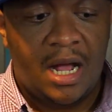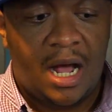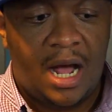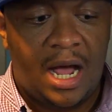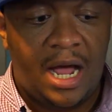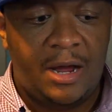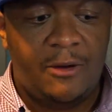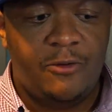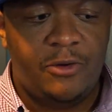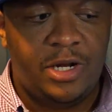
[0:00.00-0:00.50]

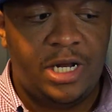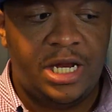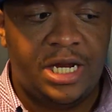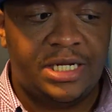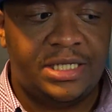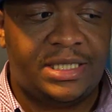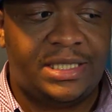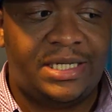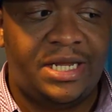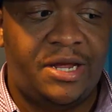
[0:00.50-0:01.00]
I really
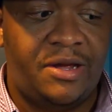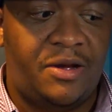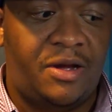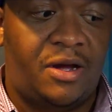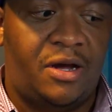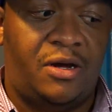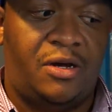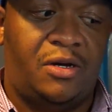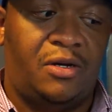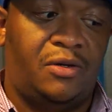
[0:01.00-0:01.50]
didn't see
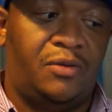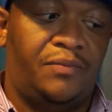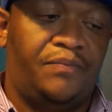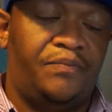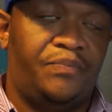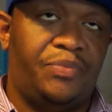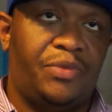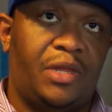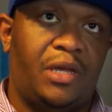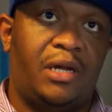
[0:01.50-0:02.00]
an
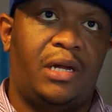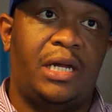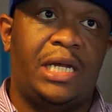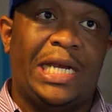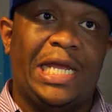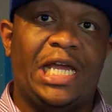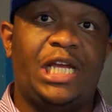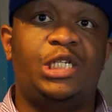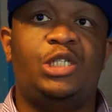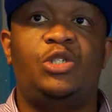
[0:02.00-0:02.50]

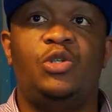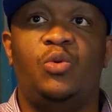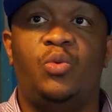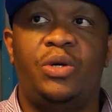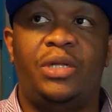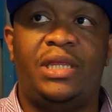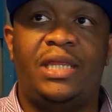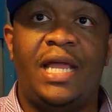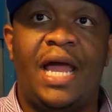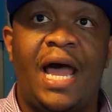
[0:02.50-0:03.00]
issue
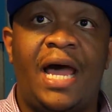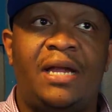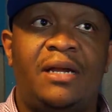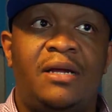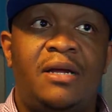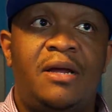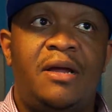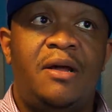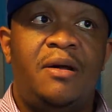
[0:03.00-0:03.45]
with that.